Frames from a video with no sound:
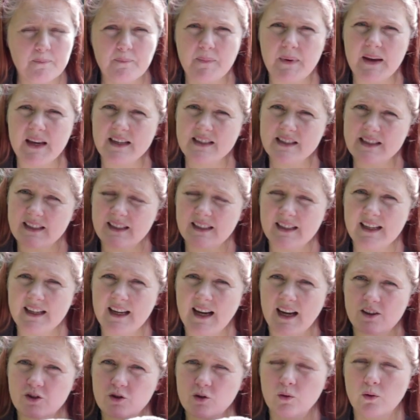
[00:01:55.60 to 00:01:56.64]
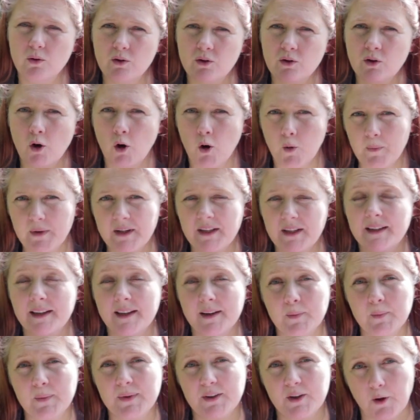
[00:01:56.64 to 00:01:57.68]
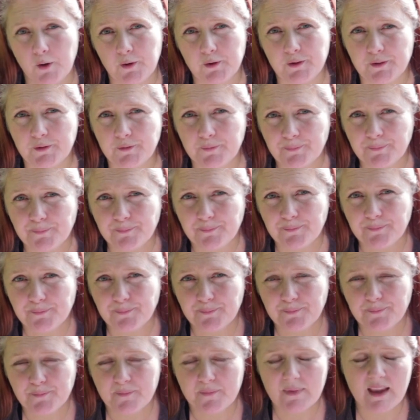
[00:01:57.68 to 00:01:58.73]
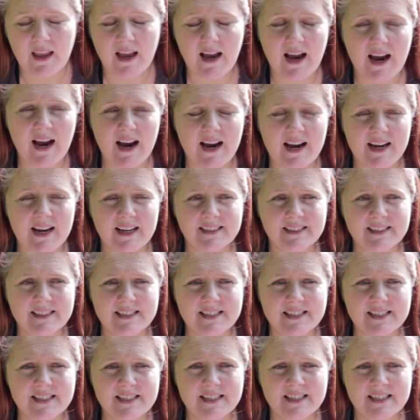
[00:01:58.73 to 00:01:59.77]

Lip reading: basically I don't normally knit with cotton. And